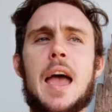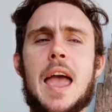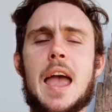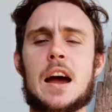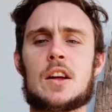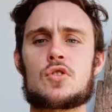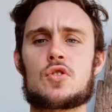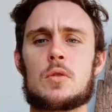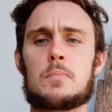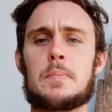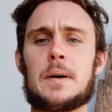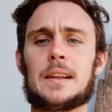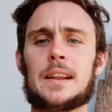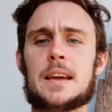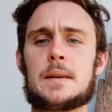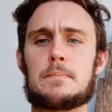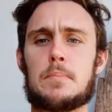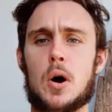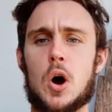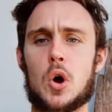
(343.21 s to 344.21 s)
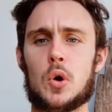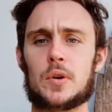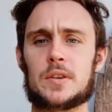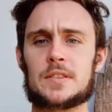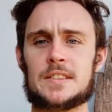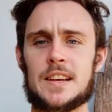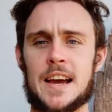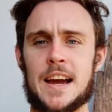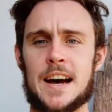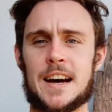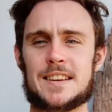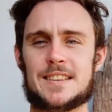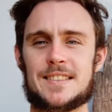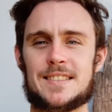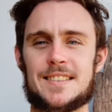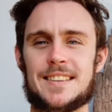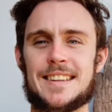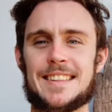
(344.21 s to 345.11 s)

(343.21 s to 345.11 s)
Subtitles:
and your belly pokes out.